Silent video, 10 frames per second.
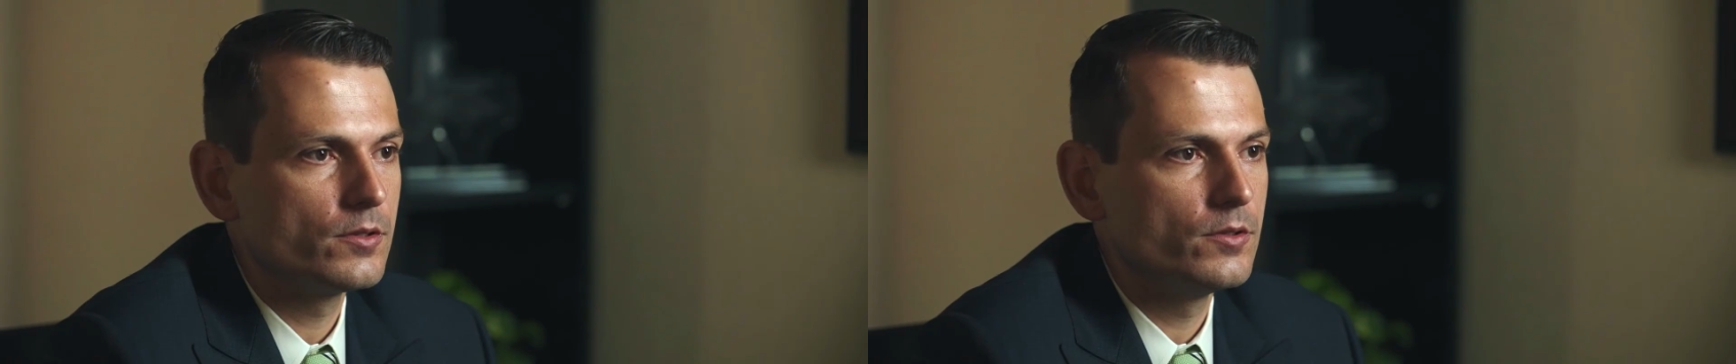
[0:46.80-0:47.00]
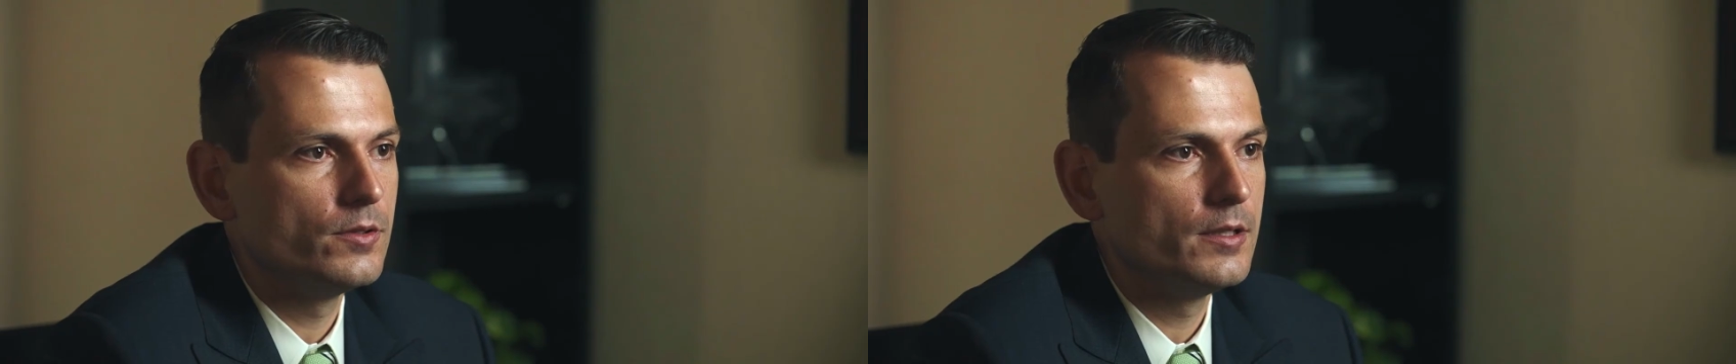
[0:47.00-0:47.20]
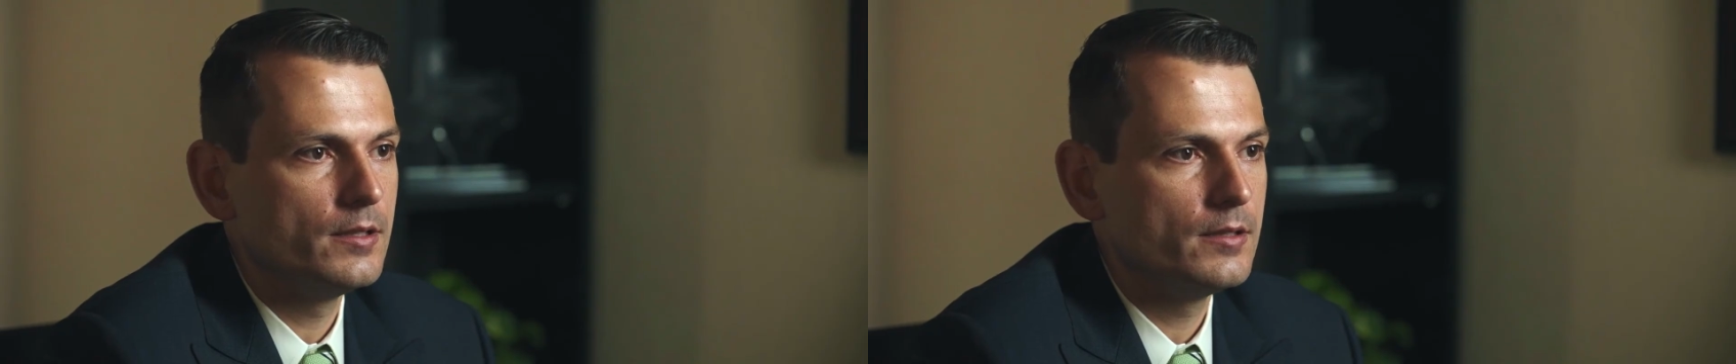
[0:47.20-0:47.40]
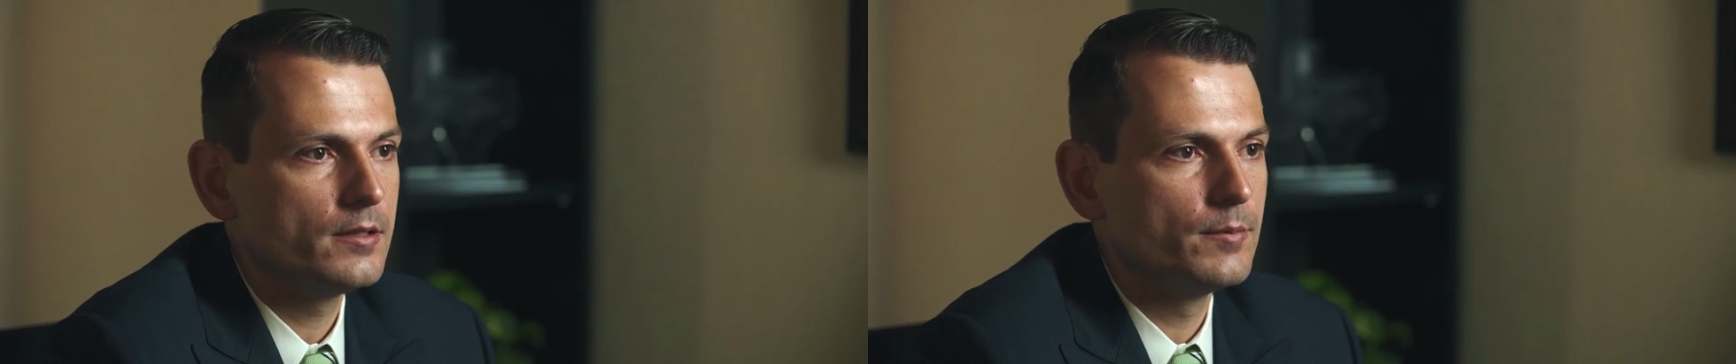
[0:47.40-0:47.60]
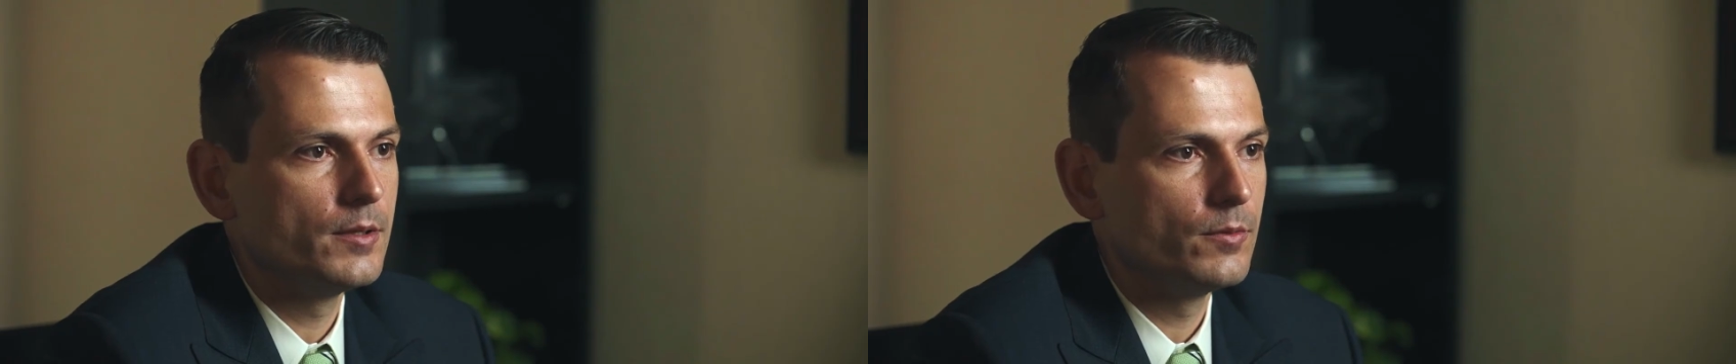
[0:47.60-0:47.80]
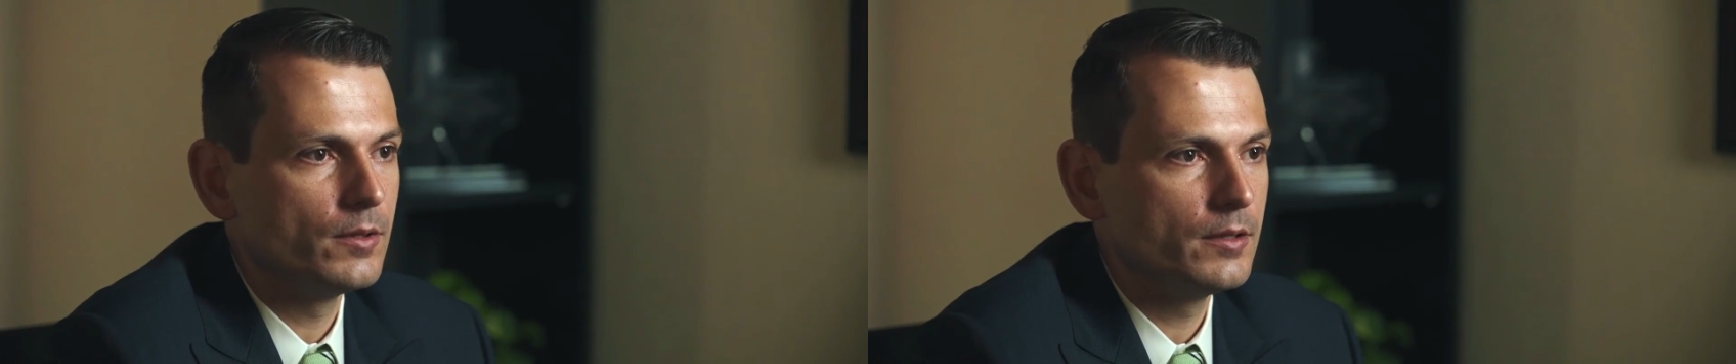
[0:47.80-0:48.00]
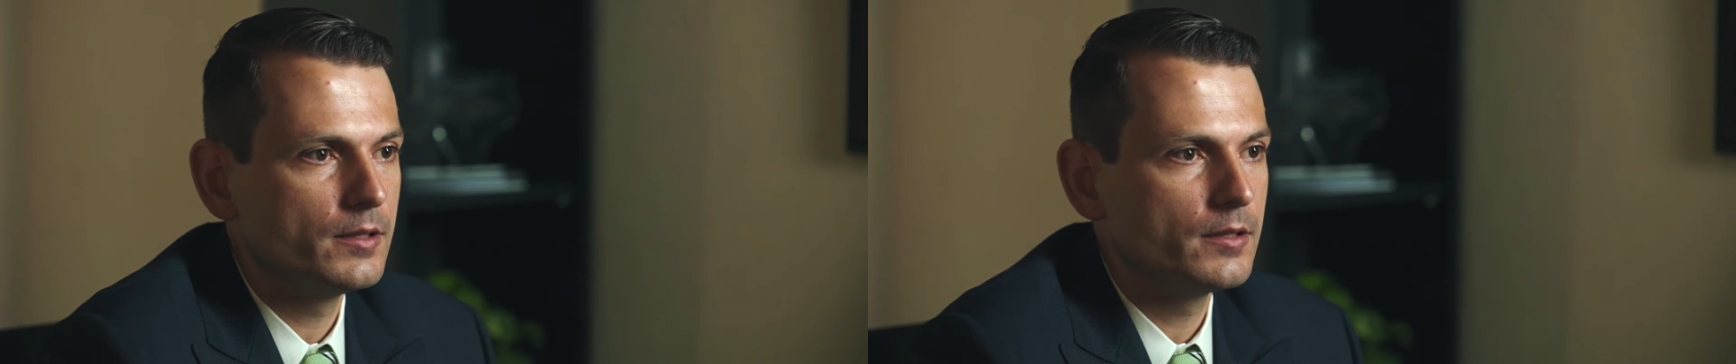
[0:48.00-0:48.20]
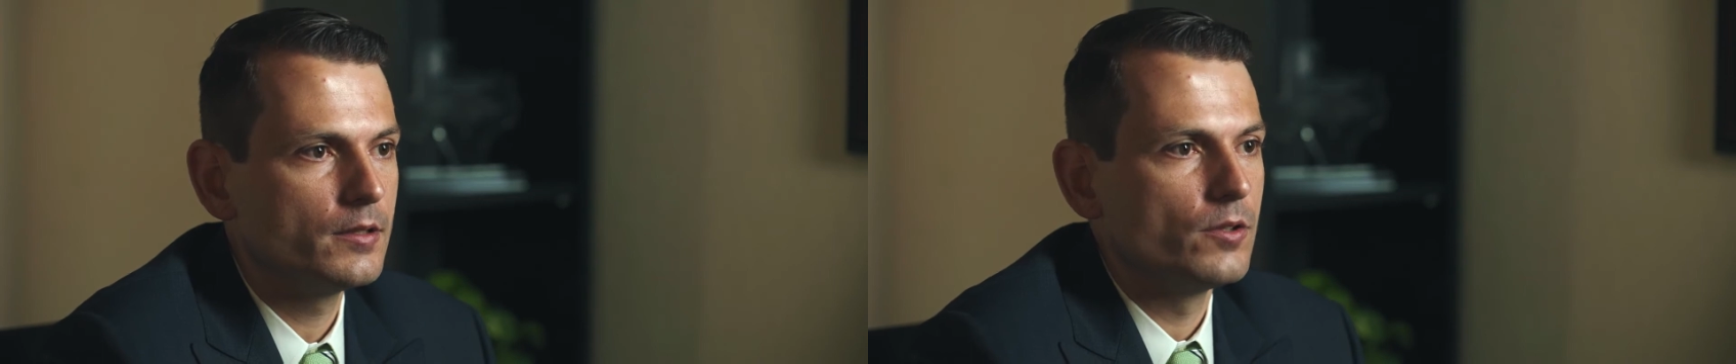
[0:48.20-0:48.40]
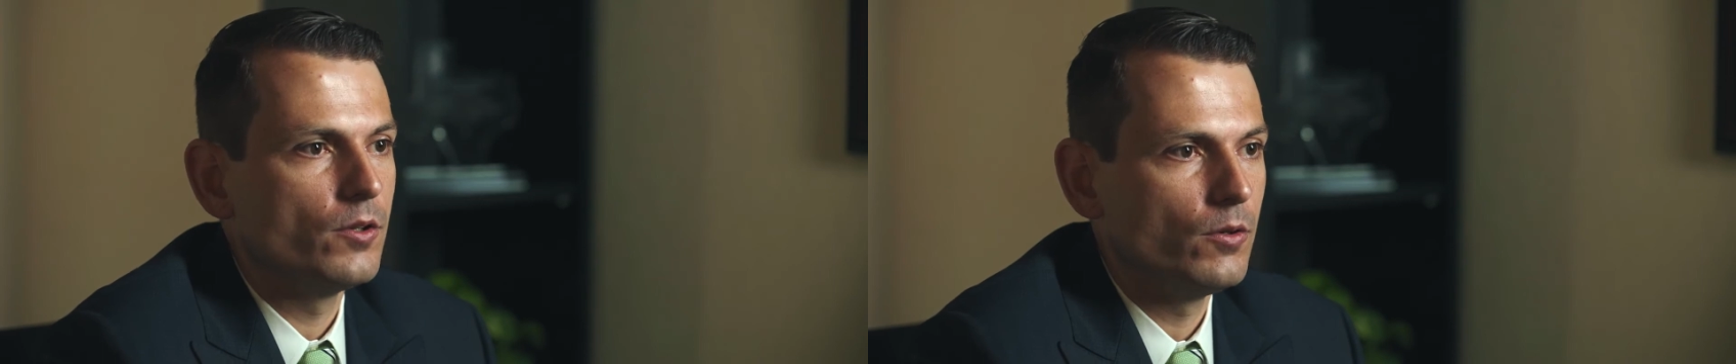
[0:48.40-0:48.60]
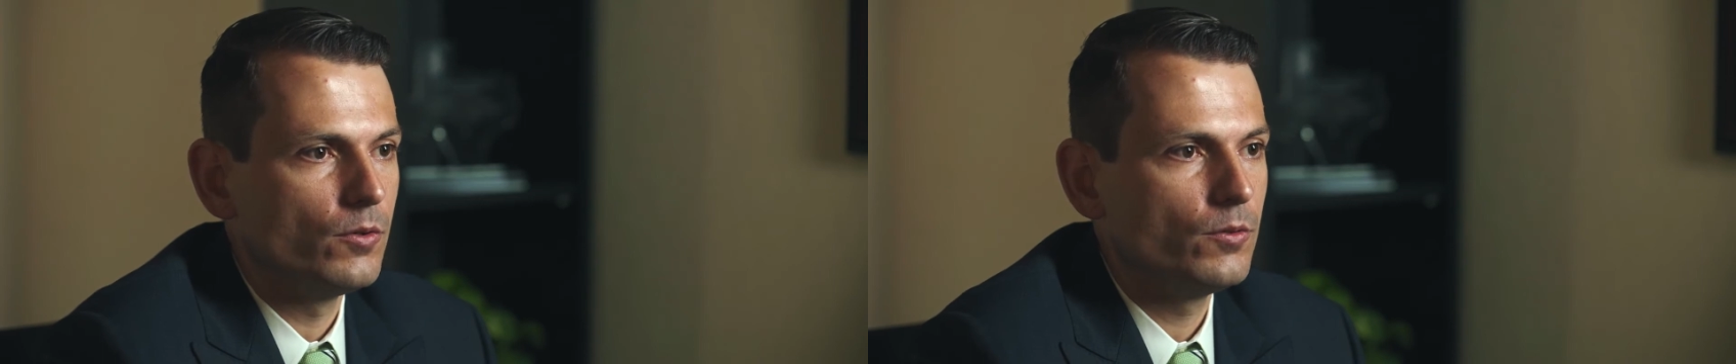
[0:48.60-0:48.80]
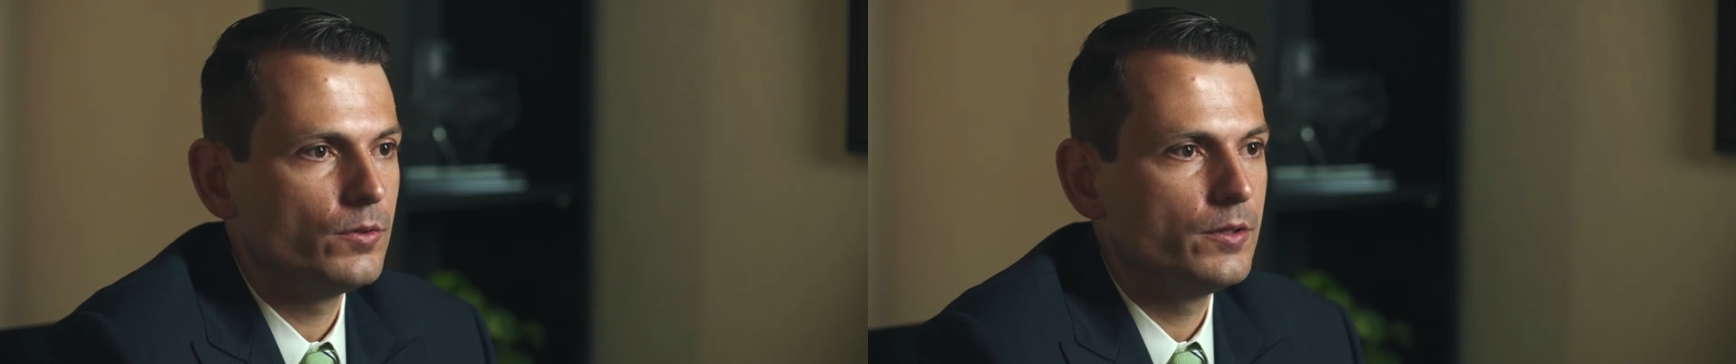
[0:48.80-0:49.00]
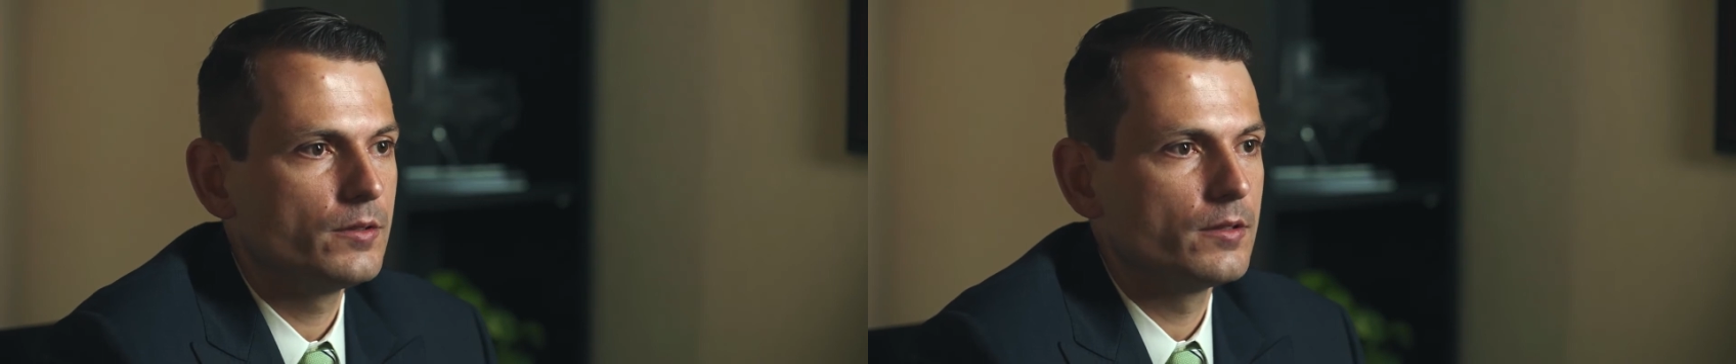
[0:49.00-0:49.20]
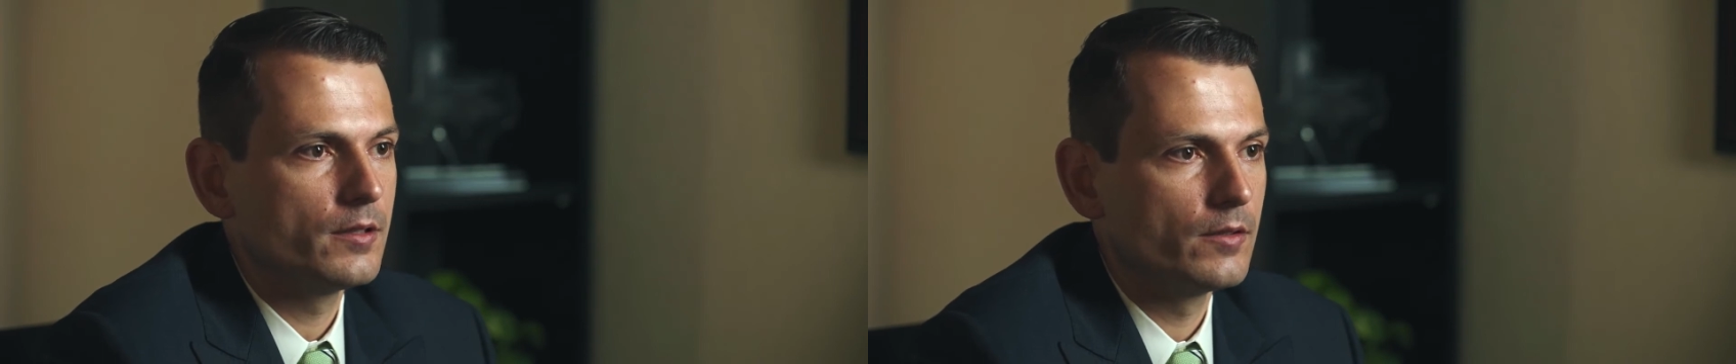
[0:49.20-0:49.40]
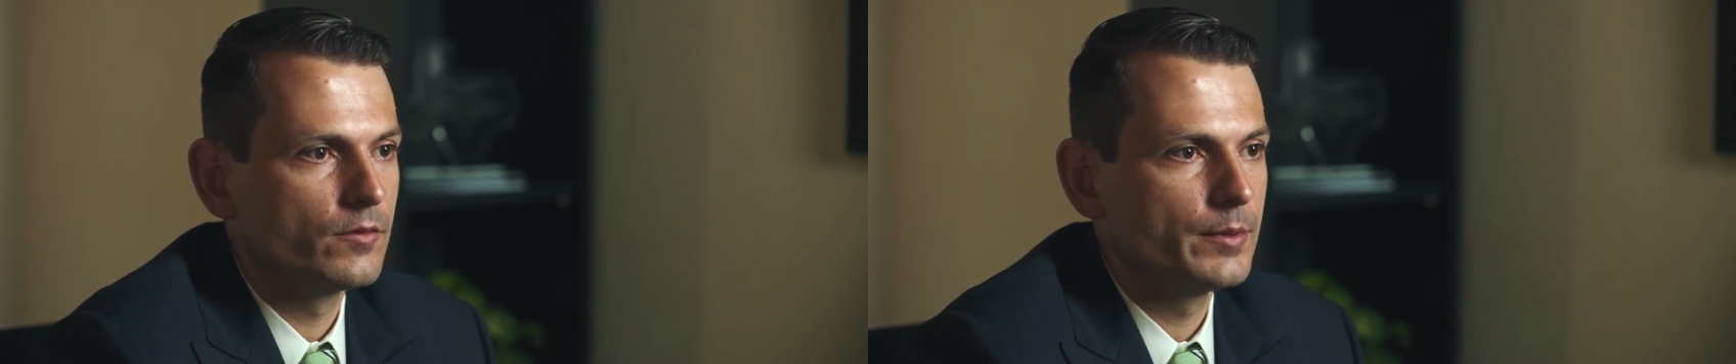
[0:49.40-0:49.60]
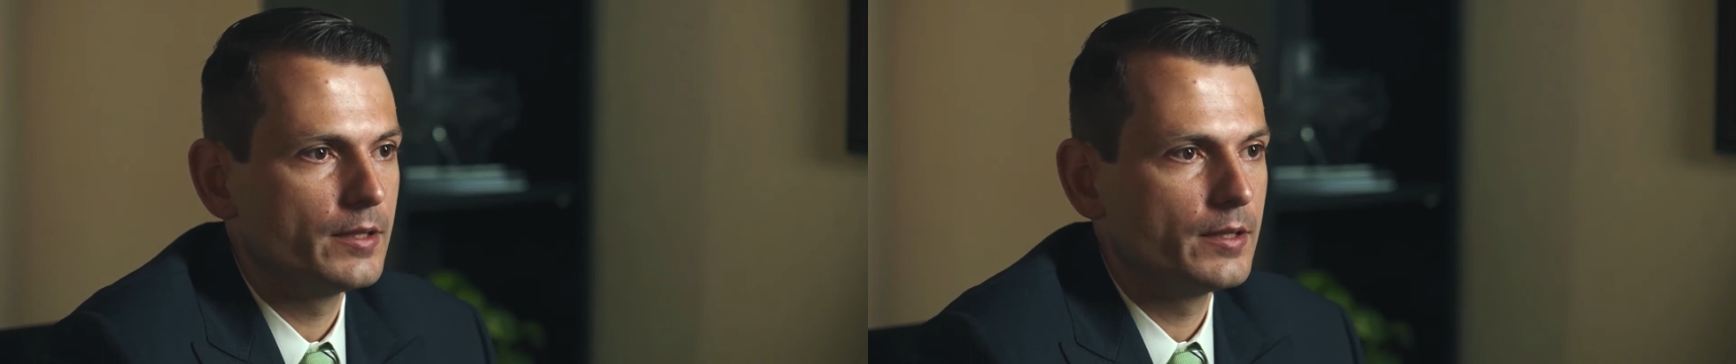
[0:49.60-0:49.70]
you need to be willing to hold the government